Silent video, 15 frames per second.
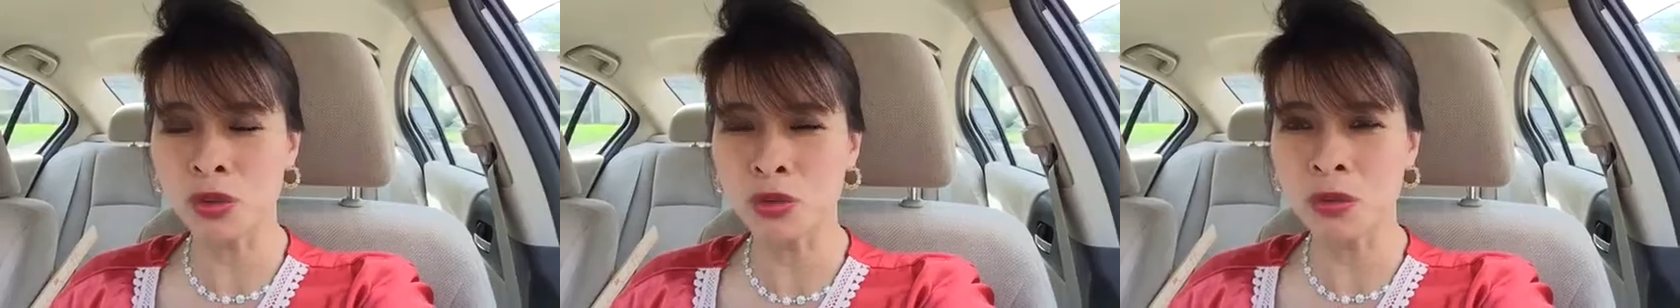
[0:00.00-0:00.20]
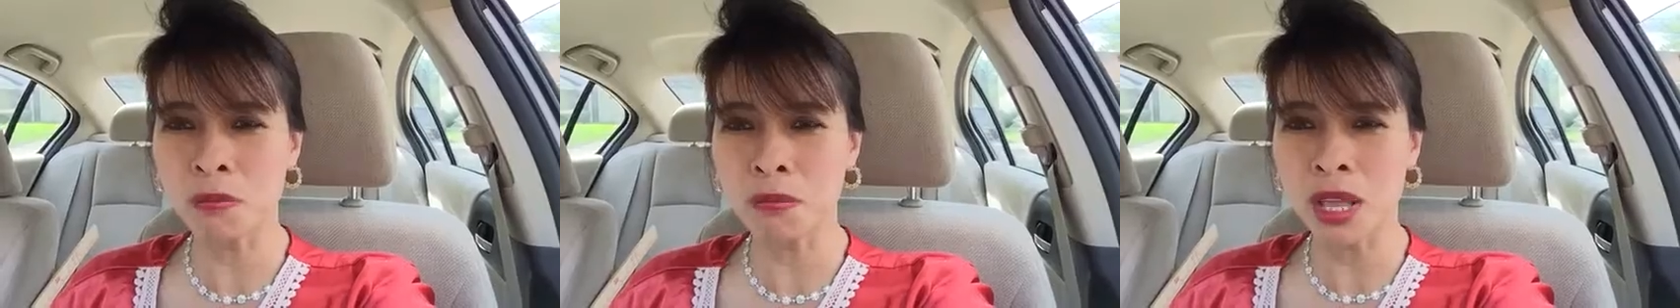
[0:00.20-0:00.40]

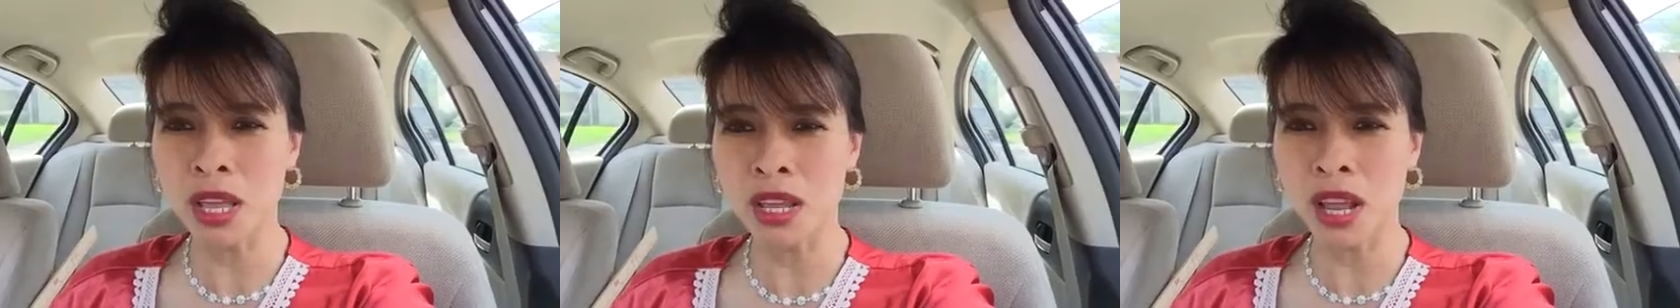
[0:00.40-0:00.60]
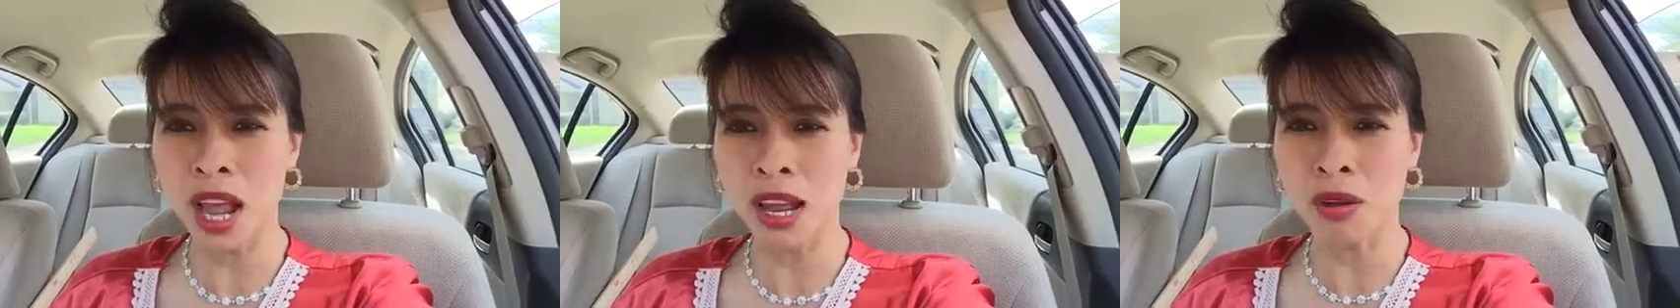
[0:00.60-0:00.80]
to
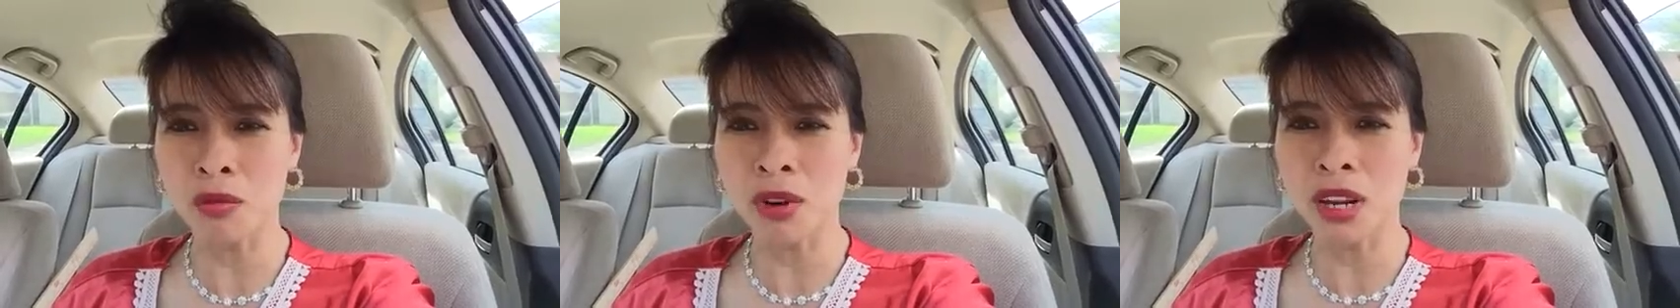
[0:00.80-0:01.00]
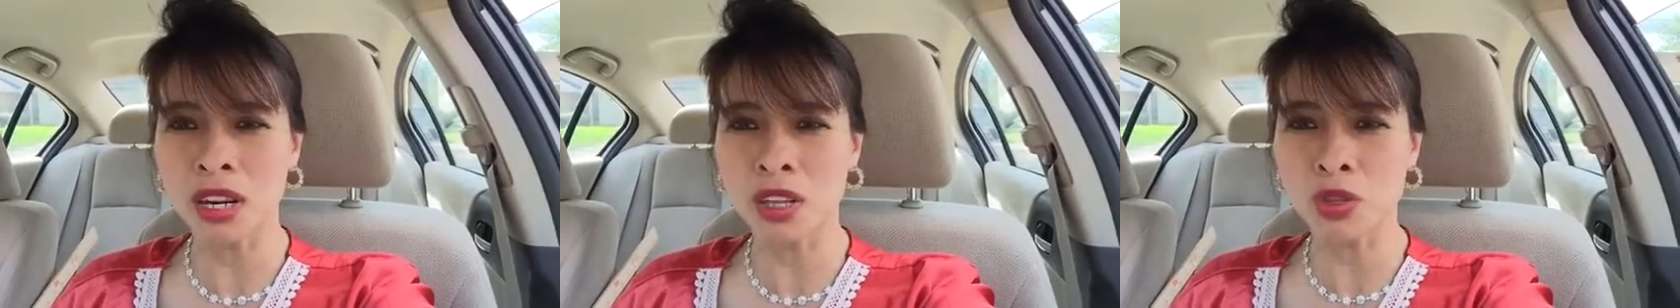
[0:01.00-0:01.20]
be a
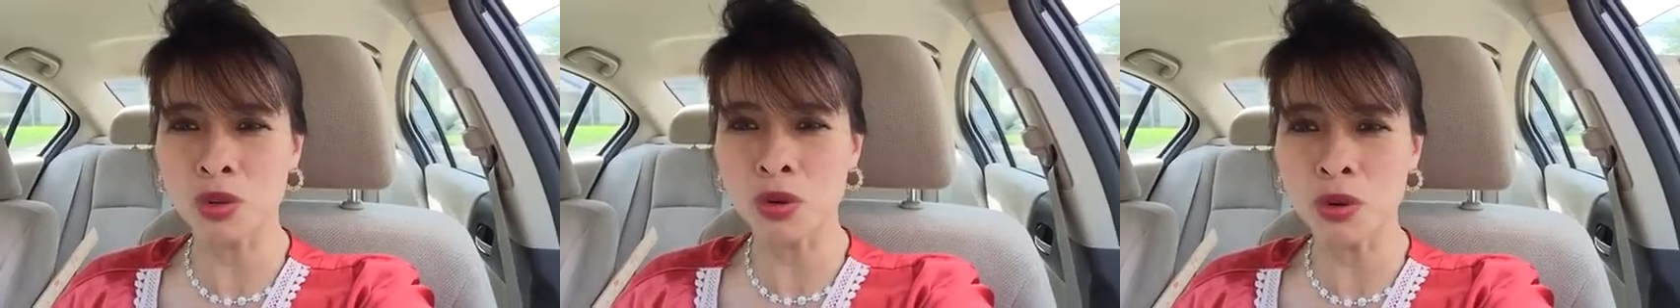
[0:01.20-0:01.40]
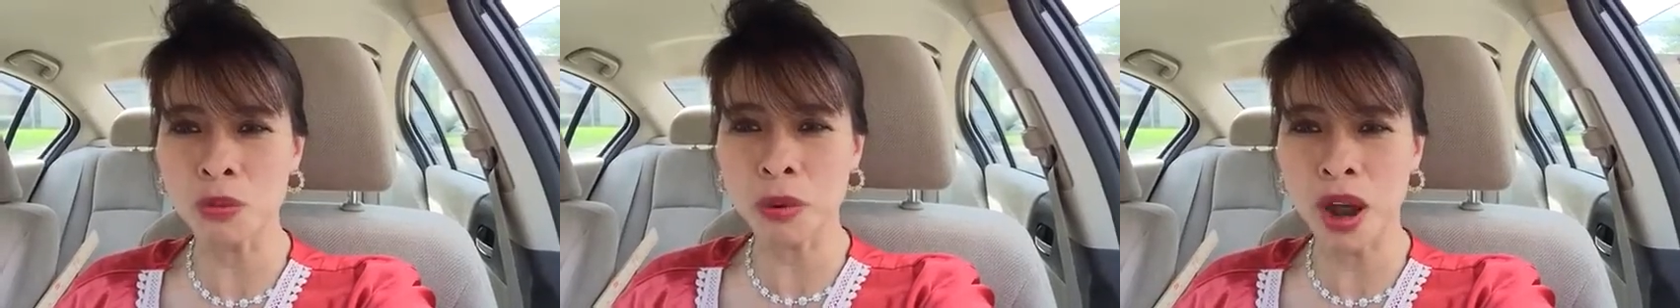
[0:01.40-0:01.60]
really
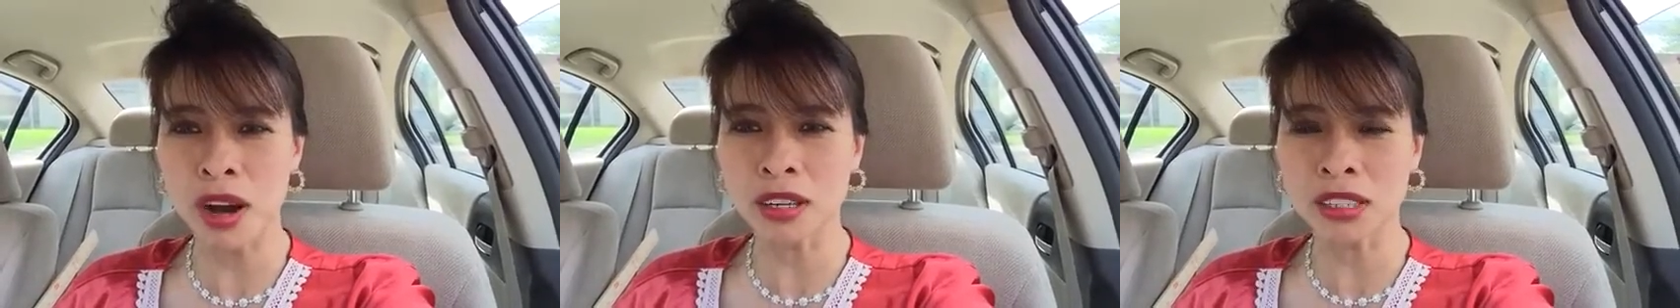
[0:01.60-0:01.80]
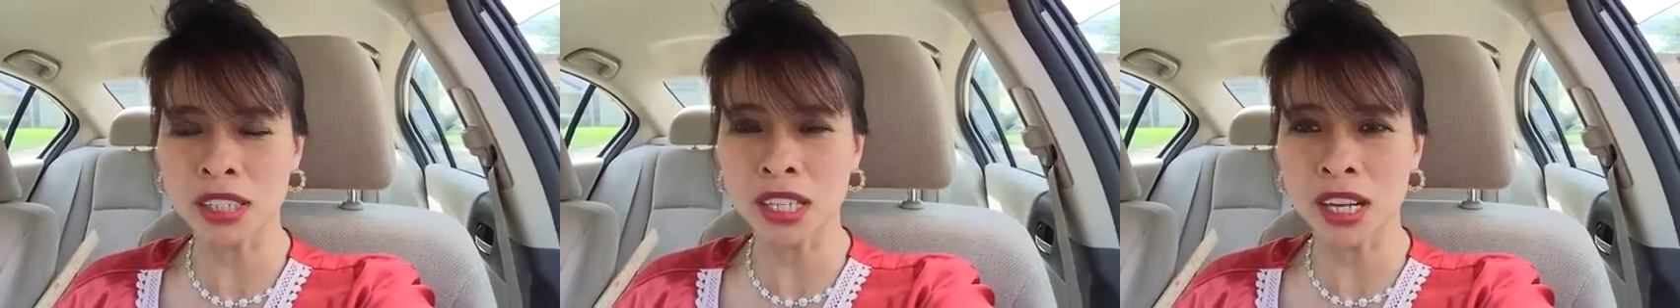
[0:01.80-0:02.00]
true
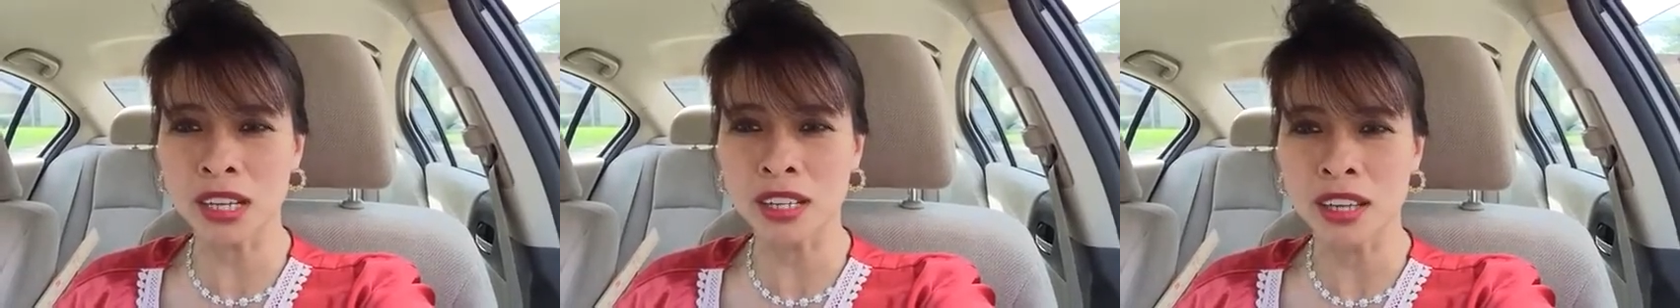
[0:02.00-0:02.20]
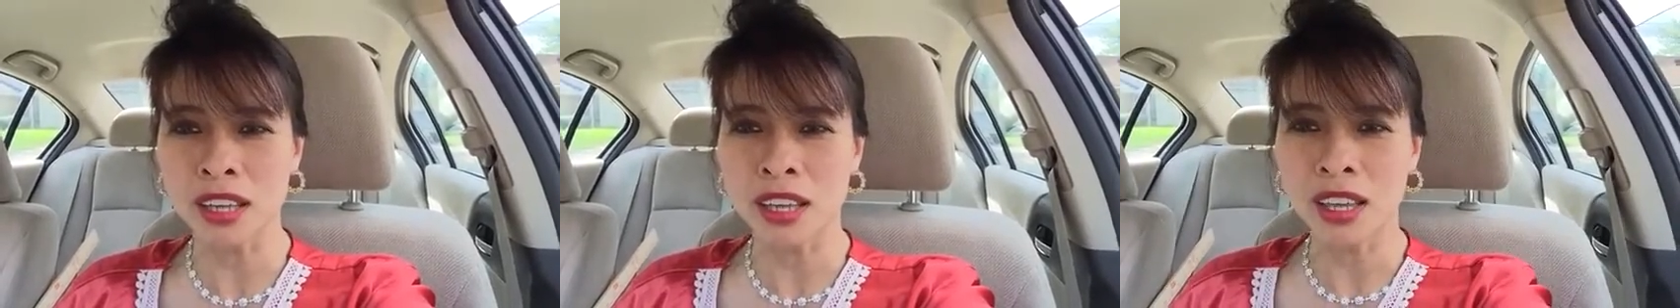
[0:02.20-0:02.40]

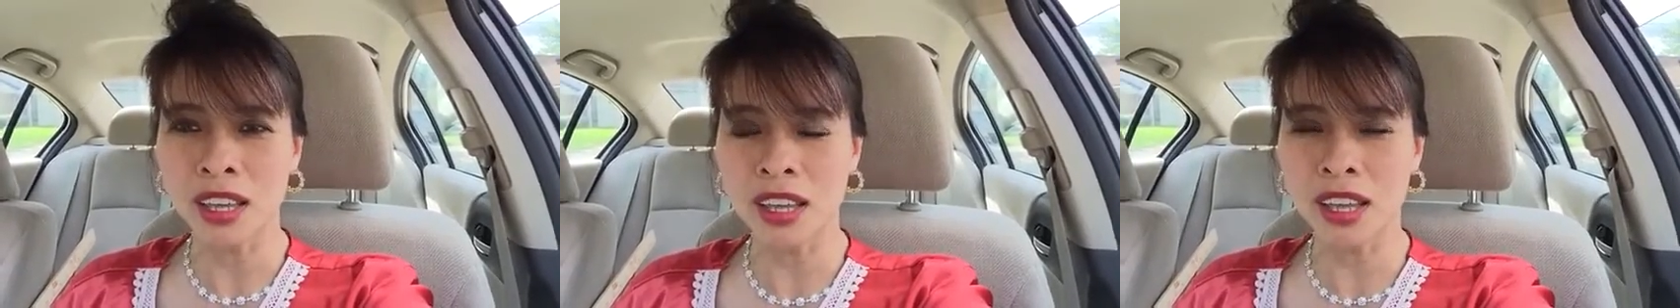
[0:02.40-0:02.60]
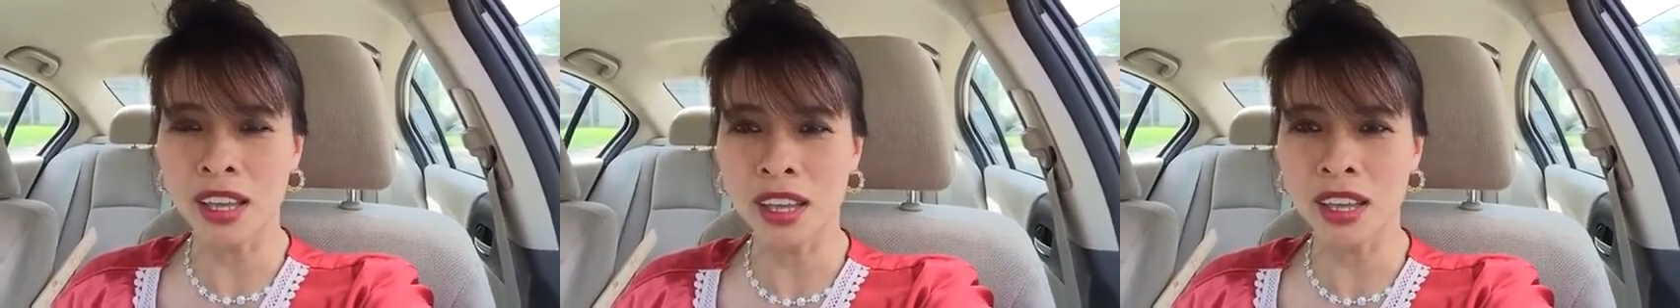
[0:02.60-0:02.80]
person
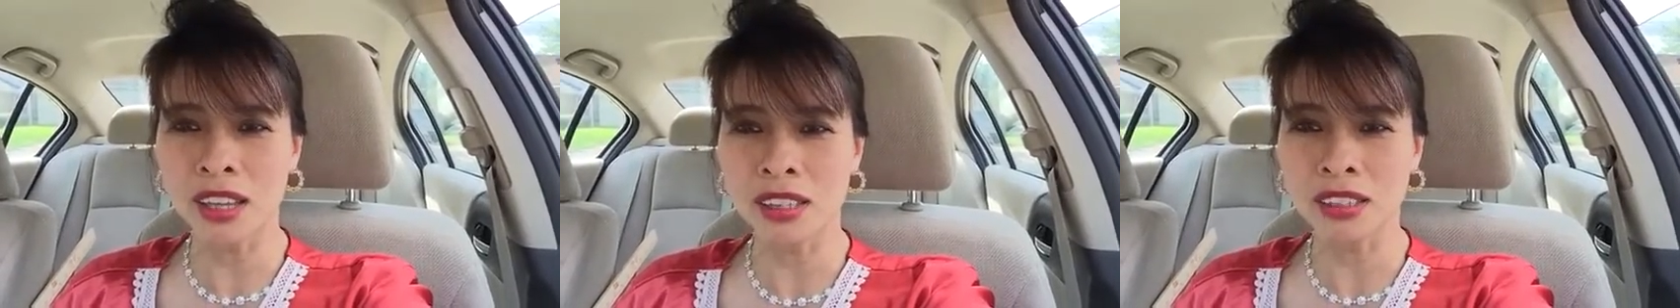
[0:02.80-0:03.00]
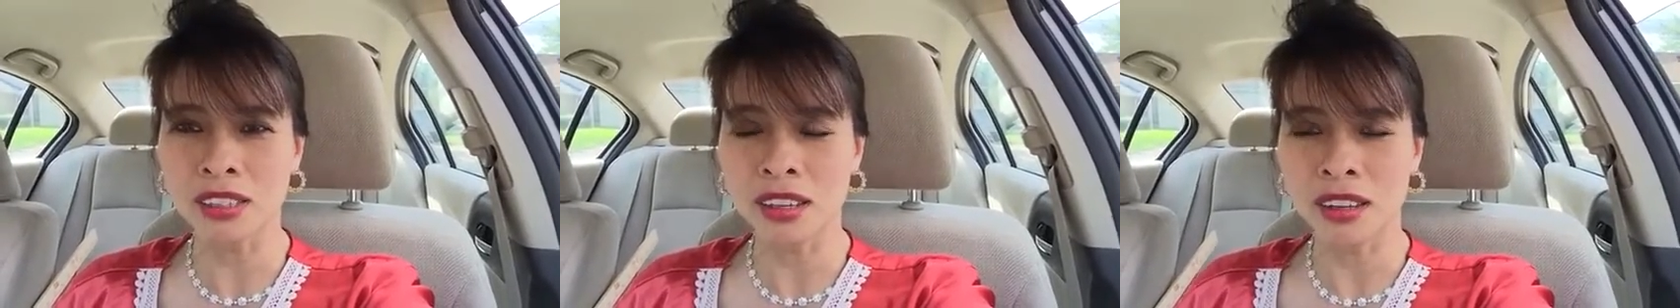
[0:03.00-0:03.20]

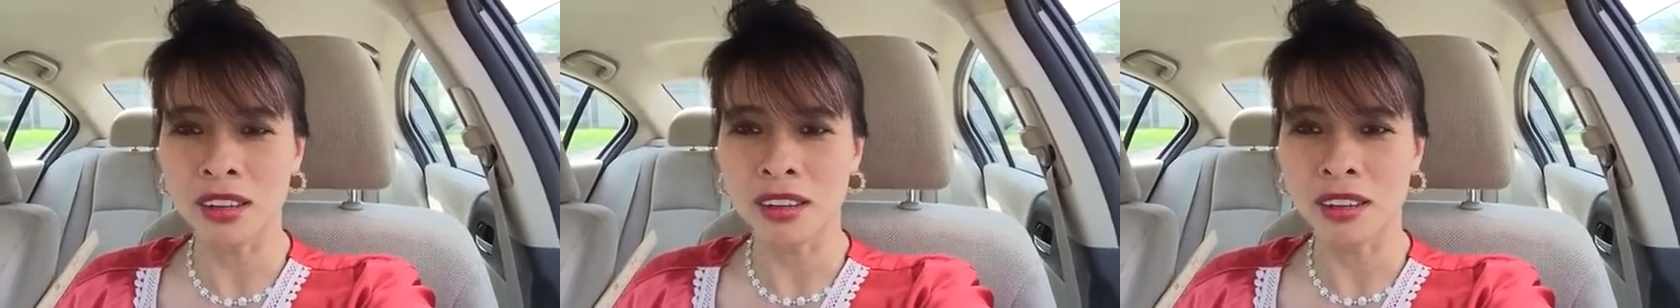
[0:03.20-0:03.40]
is